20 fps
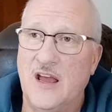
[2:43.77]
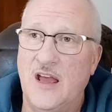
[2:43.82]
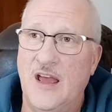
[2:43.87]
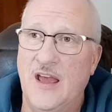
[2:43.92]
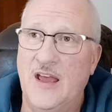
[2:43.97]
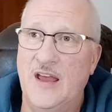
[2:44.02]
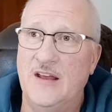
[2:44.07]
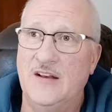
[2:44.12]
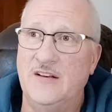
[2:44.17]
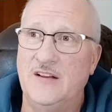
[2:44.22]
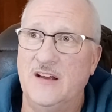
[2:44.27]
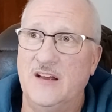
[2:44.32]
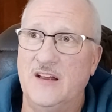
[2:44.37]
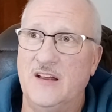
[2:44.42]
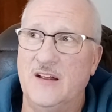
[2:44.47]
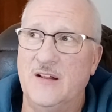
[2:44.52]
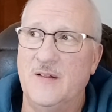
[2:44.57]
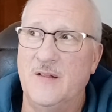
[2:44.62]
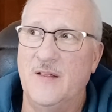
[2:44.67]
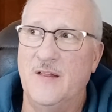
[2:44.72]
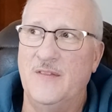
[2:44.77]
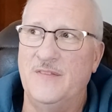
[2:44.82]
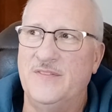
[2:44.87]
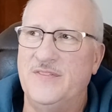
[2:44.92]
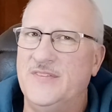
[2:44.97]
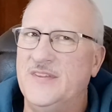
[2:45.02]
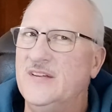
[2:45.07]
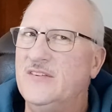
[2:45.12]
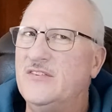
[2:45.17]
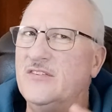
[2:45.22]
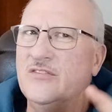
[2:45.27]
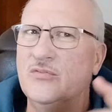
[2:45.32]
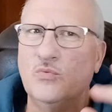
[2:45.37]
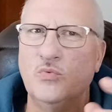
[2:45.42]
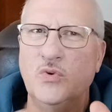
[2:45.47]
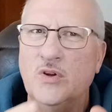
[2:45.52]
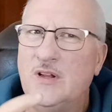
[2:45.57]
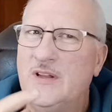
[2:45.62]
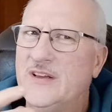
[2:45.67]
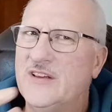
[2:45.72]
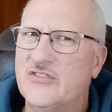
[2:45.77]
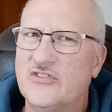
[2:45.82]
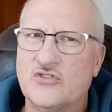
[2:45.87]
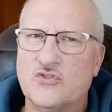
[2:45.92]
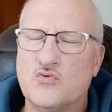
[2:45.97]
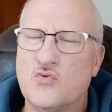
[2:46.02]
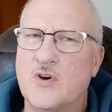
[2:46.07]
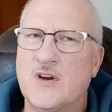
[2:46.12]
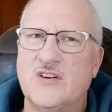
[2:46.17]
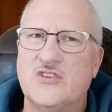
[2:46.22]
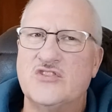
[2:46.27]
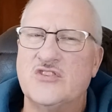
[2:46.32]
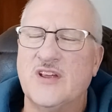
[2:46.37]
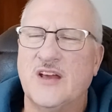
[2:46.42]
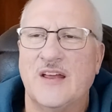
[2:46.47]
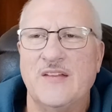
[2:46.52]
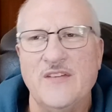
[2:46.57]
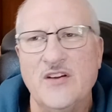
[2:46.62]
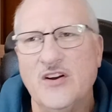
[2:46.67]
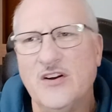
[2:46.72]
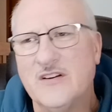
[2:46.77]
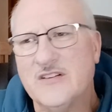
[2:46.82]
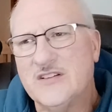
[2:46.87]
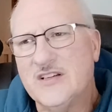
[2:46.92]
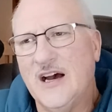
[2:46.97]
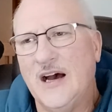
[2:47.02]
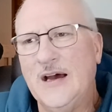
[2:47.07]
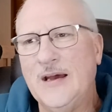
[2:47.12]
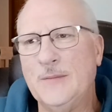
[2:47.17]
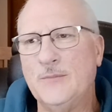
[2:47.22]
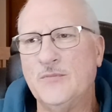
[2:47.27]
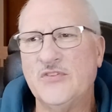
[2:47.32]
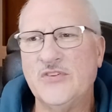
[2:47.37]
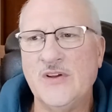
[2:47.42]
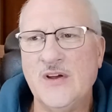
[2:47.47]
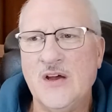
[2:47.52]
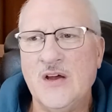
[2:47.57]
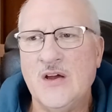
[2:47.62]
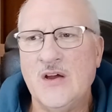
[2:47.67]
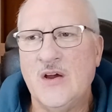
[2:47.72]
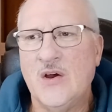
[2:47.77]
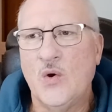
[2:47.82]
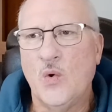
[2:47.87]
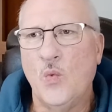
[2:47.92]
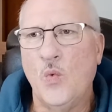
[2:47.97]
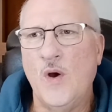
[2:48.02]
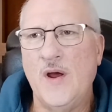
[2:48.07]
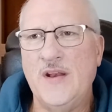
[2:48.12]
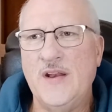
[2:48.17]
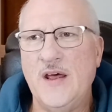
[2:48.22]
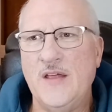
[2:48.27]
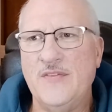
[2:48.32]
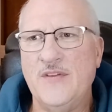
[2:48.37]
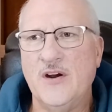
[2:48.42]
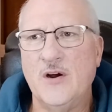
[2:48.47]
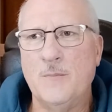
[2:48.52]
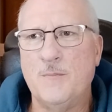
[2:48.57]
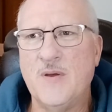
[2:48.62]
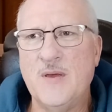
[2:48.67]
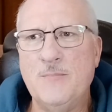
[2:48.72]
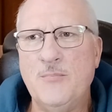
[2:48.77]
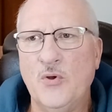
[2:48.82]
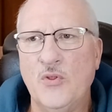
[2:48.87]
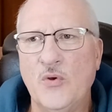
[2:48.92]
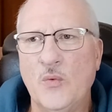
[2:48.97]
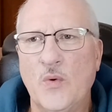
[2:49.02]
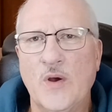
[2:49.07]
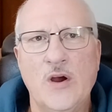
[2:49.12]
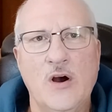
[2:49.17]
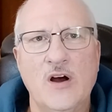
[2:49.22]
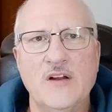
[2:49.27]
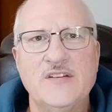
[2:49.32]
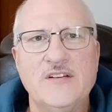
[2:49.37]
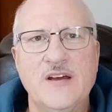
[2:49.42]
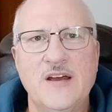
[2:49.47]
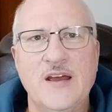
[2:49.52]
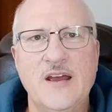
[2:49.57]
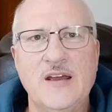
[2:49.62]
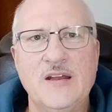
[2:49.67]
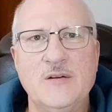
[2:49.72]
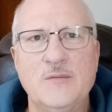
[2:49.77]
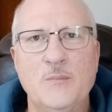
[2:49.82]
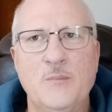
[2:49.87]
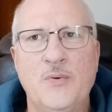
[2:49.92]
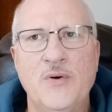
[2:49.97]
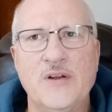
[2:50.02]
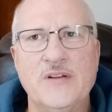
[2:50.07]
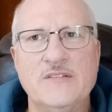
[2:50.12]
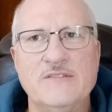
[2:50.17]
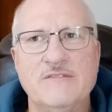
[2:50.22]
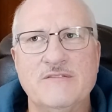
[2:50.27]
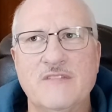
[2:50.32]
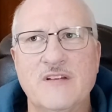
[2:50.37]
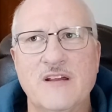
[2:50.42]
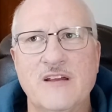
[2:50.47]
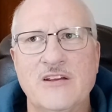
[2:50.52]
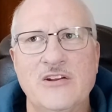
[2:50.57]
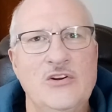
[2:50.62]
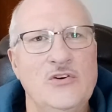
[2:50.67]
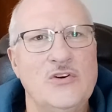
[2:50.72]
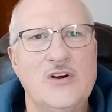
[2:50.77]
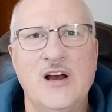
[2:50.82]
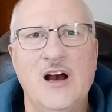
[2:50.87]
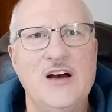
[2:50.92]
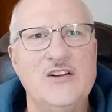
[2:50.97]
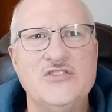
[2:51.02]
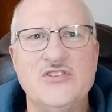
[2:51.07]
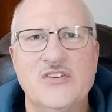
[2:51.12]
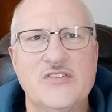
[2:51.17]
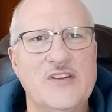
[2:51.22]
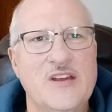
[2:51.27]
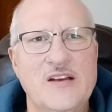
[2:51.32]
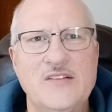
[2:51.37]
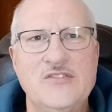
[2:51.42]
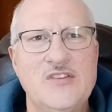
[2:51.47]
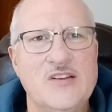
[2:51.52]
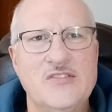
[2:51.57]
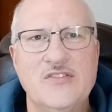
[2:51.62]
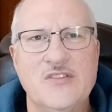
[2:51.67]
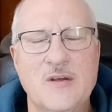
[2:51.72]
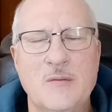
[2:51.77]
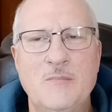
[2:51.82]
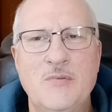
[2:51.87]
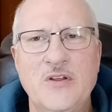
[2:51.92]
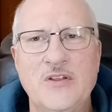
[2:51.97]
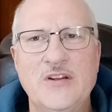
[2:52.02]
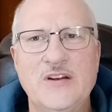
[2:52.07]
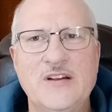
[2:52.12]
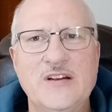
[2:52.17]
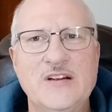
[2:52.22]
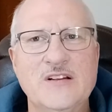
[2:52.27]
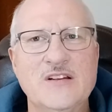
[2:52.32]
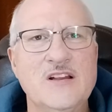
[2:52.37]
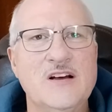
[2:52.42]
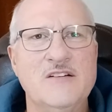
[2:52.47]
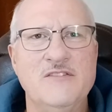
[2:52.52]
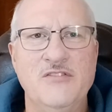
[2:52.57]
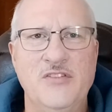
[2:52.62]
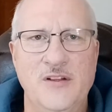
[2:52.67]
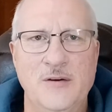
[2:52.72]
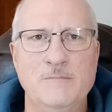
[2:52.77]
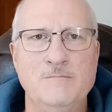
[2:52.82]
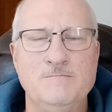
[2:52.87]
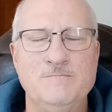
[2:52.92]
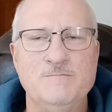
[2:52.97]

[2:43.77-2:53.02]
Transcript: And this is really a strange thing. And there are times when there are people that we ought to hate, but, you know, God just gives us the ability to love them.